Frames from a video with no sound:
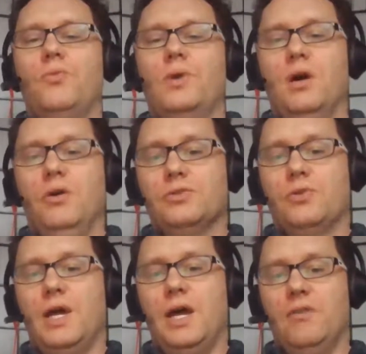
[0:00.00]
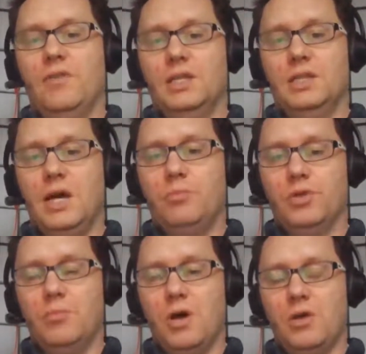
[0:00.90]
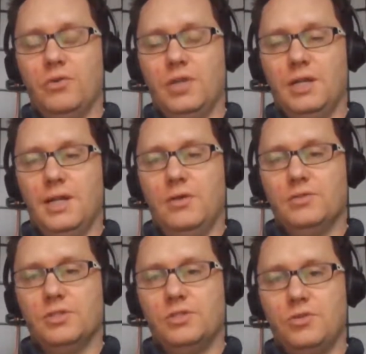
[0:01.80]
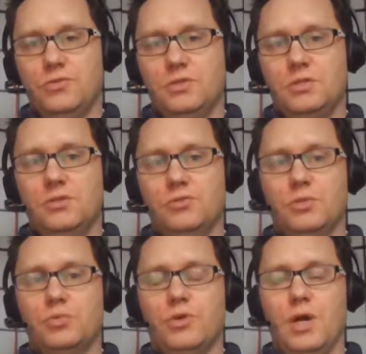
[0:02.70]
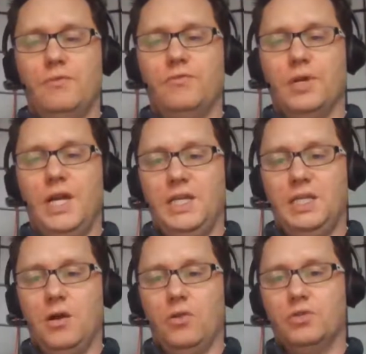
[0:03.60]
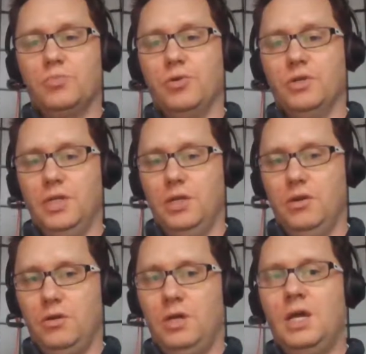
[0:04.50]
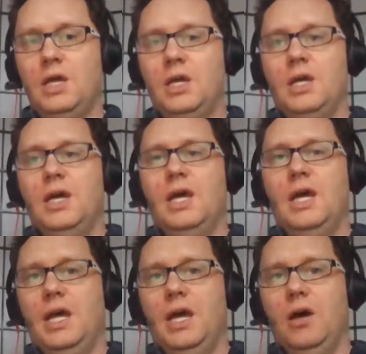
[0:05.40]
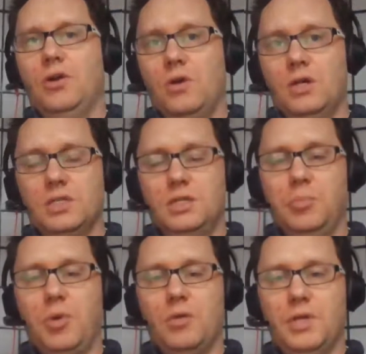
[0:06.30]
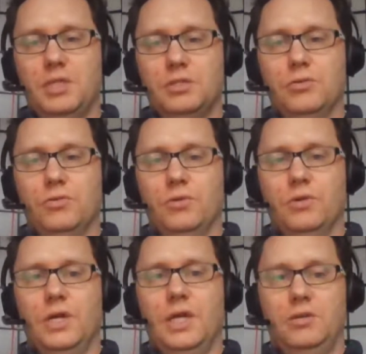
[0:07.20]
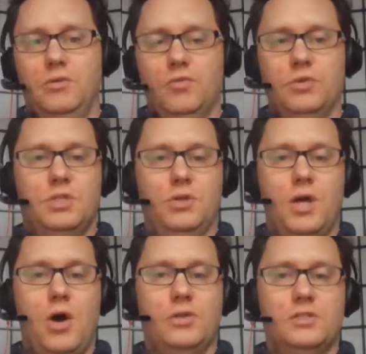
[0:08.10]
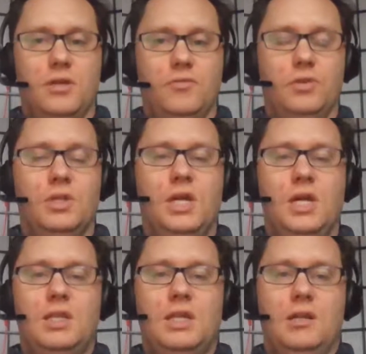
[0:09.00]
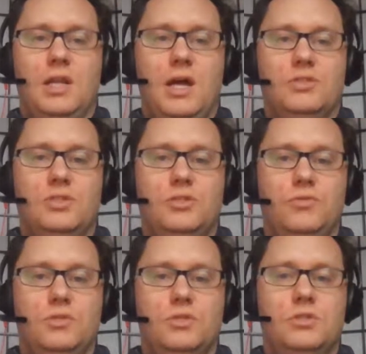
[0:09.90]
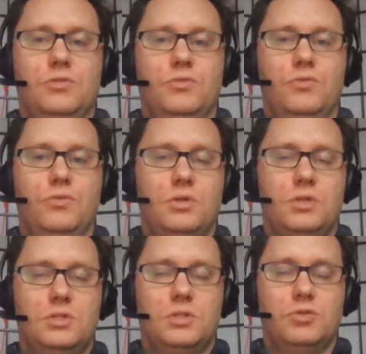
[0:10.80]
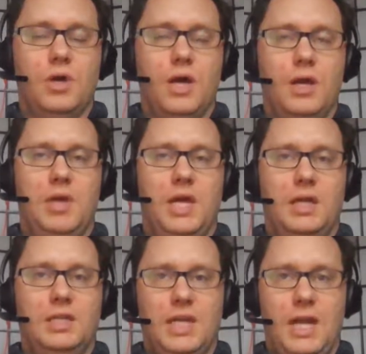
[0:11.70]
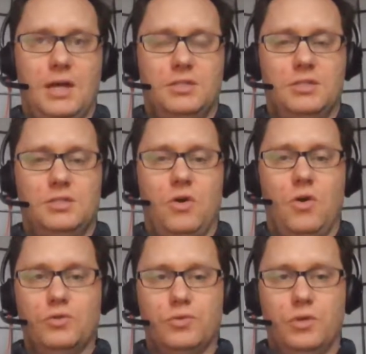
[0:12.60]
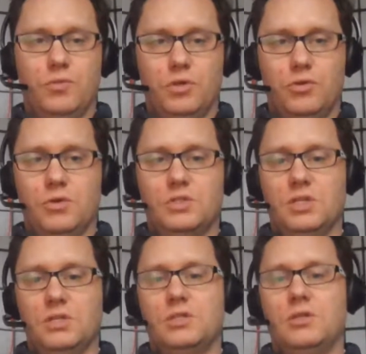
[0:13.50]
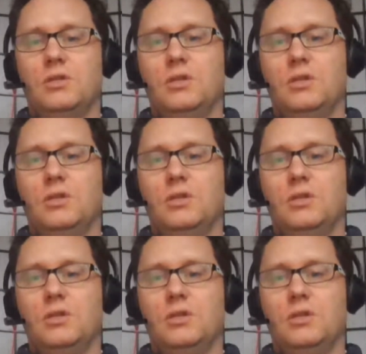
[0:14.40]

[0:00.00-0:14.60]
We also have a library model that allows the students to subscribe for $80 per year across a department or a university or college level. That allows the students to subscribe and get access to all 21 courses,